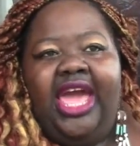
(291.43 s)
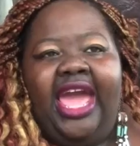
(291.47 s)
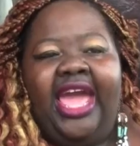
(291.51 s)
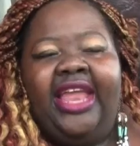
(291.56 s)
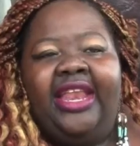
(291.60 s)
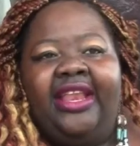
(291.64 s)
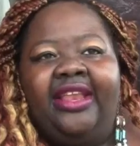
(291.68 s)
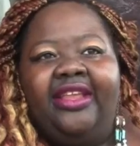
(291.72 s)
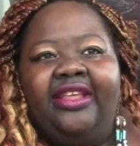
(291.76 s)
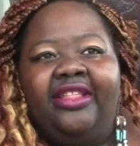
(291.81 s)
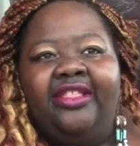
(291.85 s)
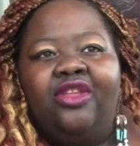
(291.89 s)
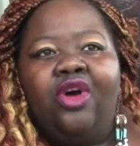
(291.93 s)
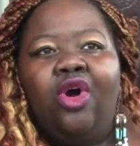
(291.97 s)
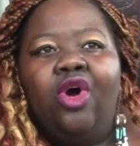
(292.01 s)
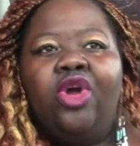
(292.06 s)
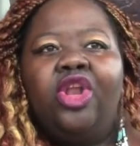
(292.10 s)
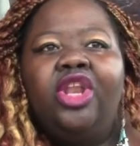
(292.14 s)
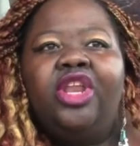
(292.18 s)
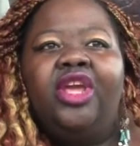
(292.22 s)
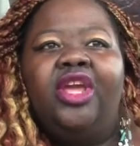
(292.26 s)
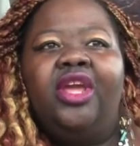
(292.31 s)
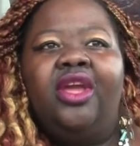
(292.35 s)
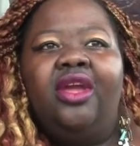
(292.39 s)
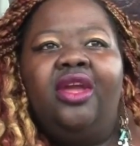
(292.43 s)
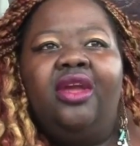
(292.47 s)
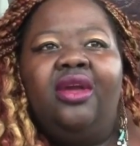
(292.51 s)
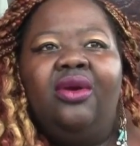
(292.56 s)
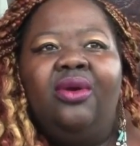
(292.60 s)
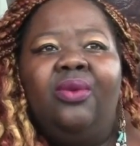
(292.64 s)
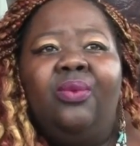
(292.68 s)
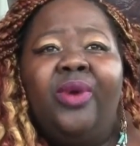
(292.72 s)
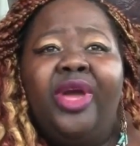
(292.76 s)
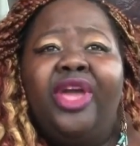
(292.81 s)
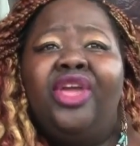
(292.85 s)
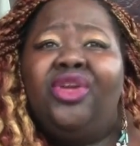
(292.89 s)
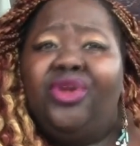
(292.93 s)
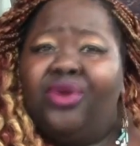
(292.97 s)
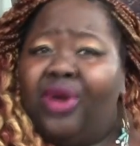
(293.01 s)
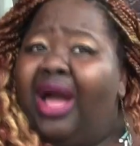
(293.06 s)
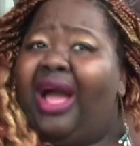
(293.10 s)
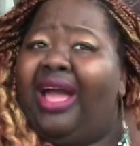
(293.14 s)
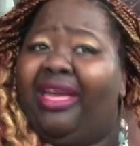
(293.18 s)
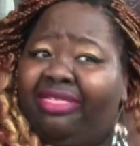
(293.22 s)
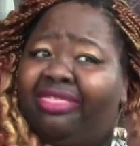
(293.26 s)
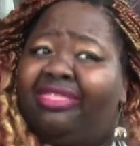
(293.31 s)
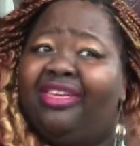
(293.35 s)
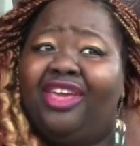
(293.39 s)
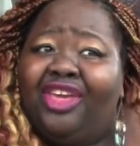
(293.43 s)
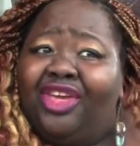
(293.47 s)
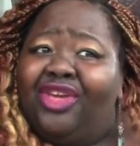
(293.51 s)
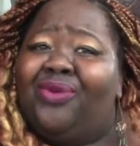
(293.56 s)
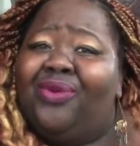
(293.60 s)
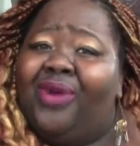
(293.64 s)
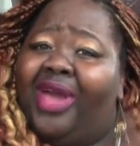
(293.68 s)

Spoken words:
And the only way I think